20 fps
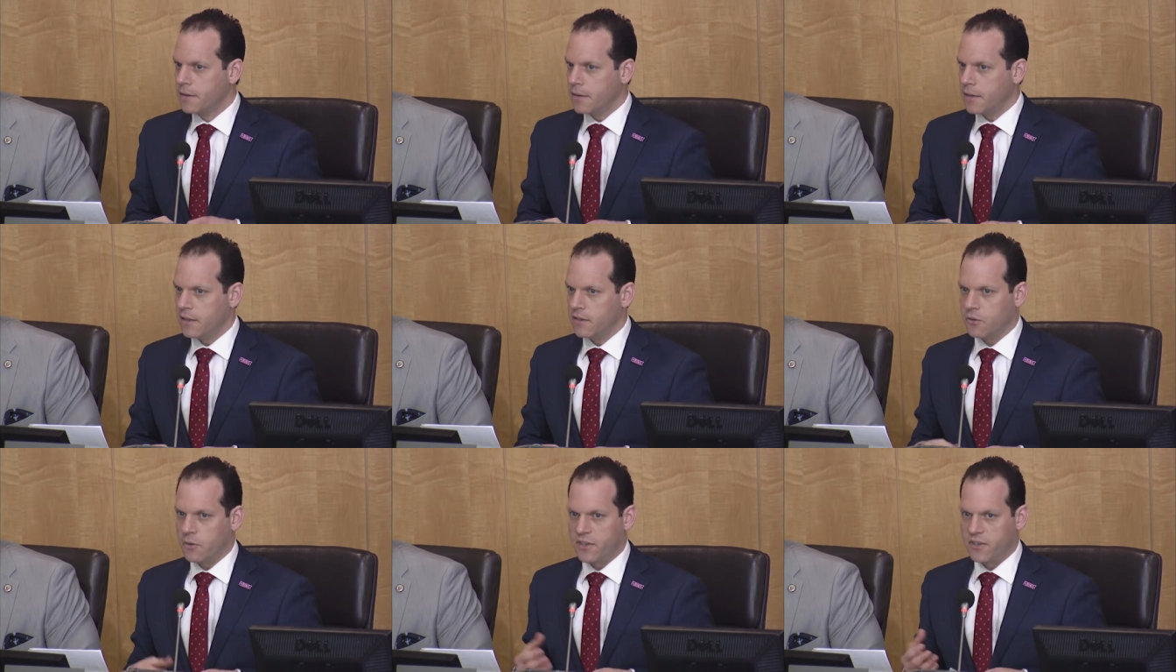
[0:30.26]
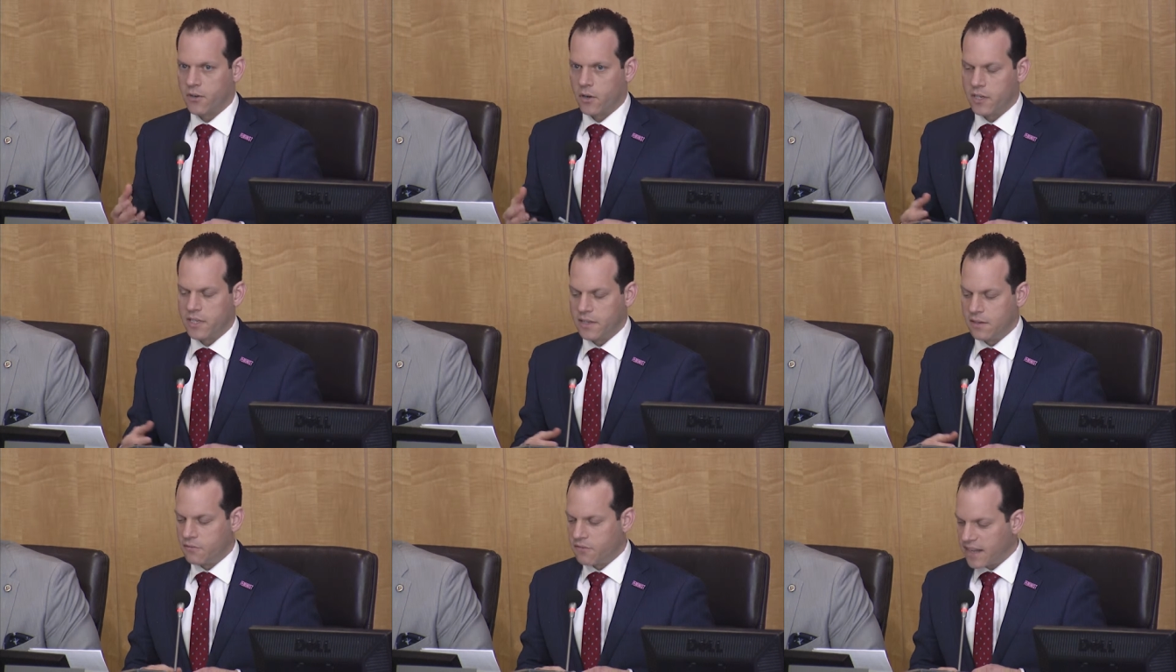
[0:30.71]
And so I
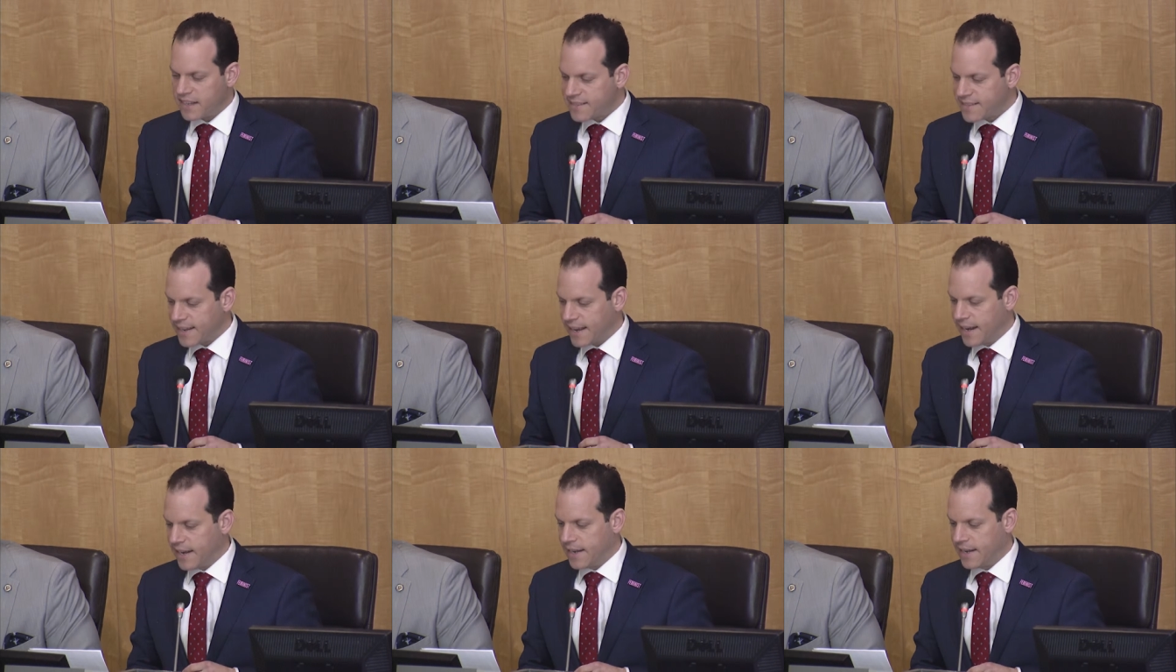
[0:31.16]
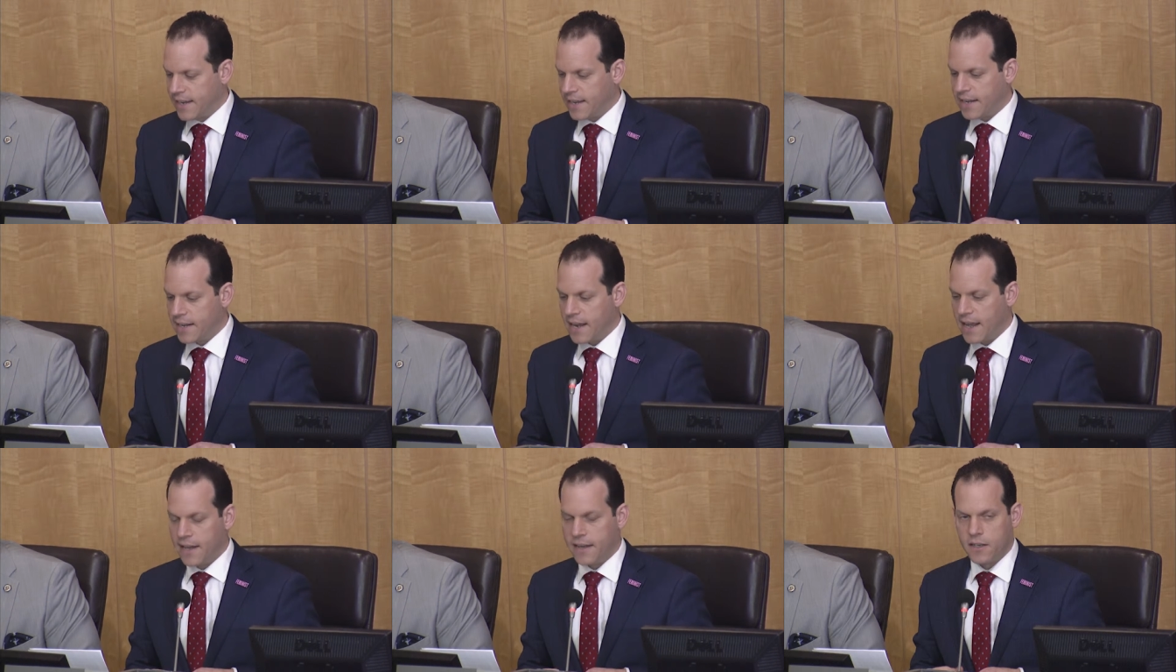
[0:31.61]
started investigating
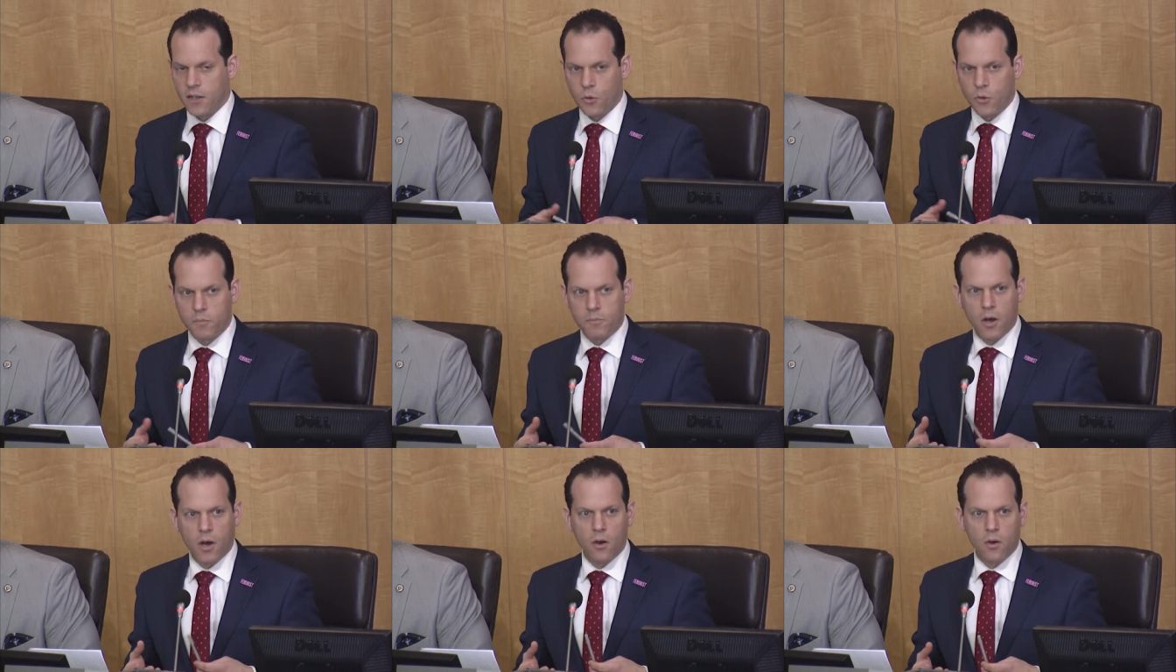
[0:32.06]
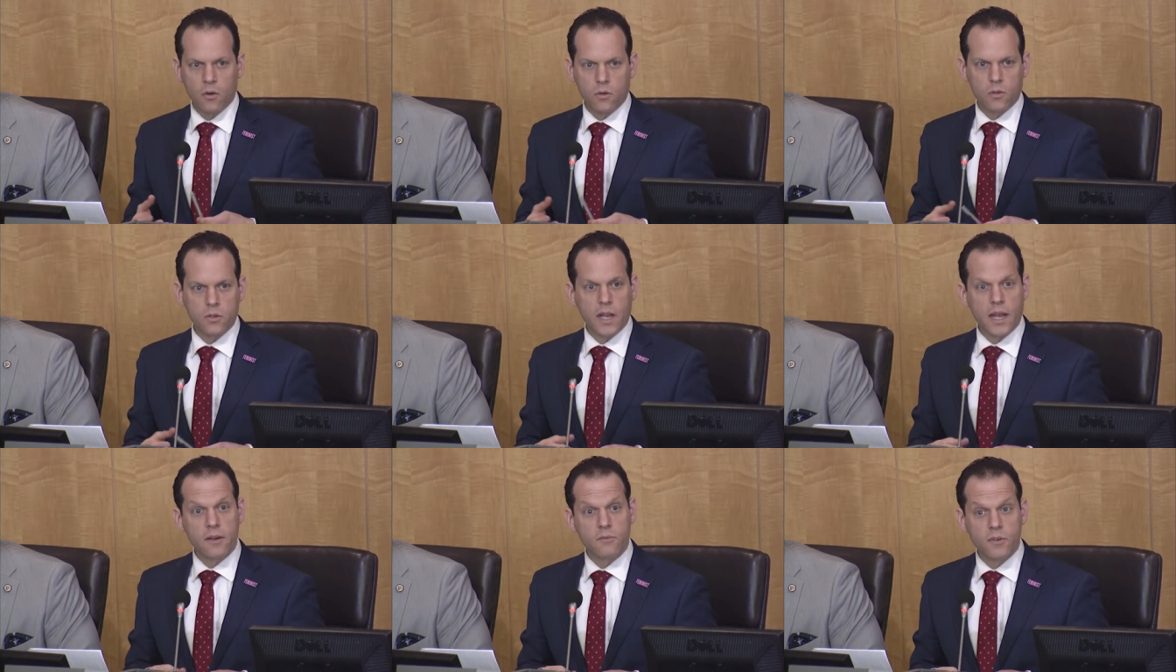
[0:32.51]
it. And lo and
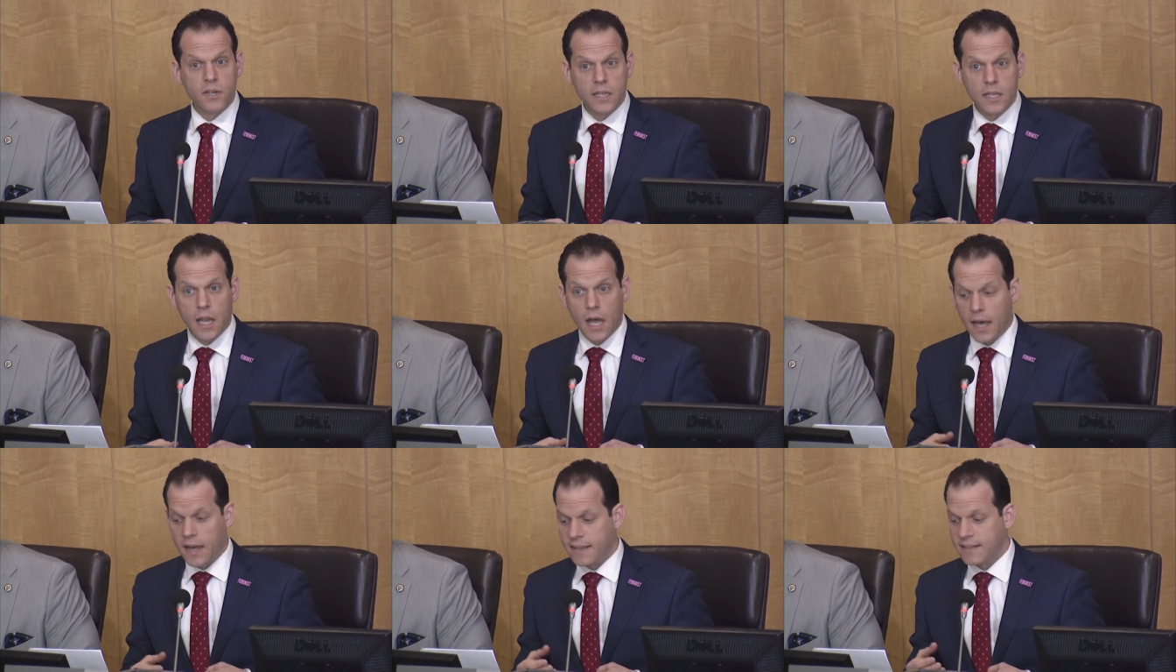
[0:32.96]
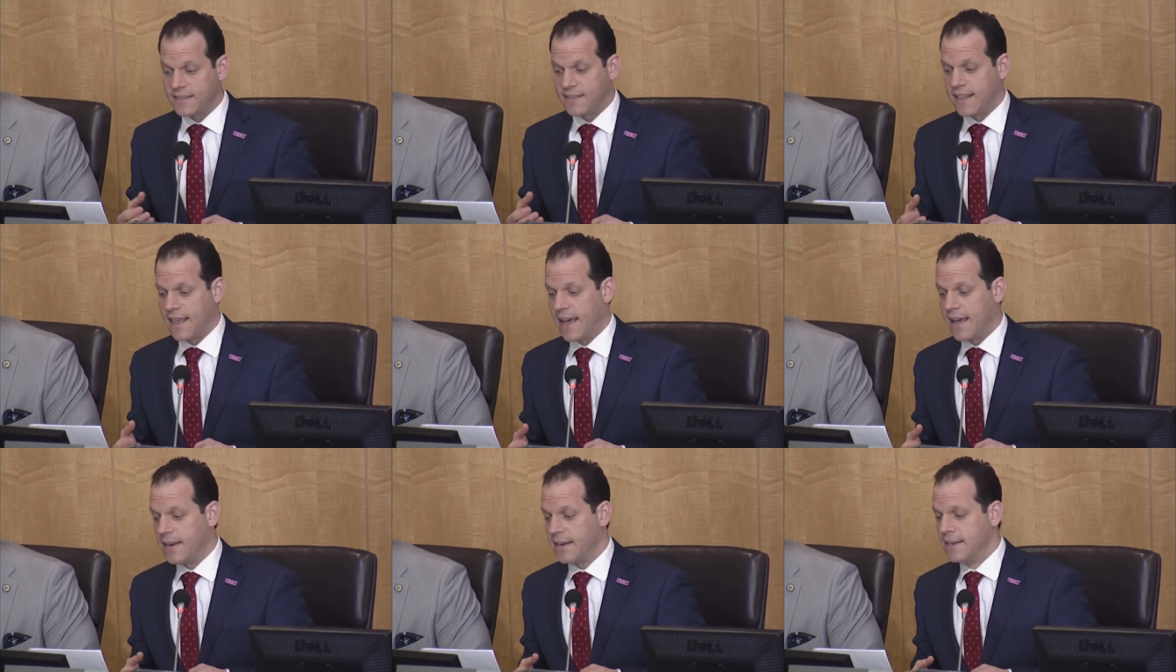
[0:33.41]
behold, I realized
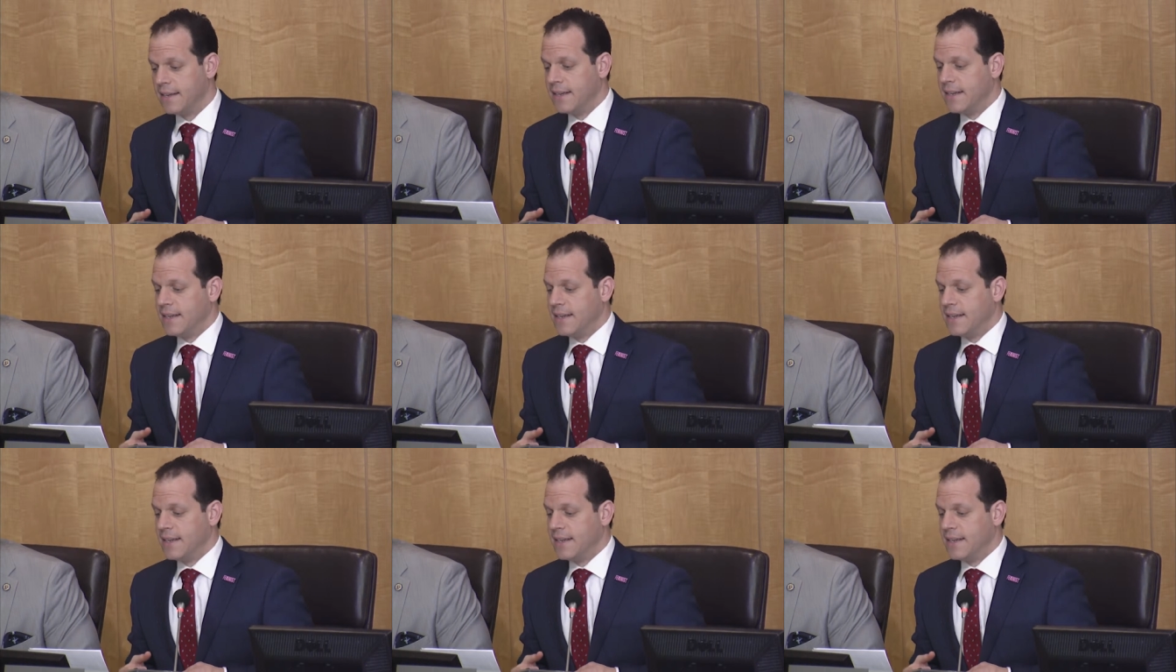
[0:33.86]
that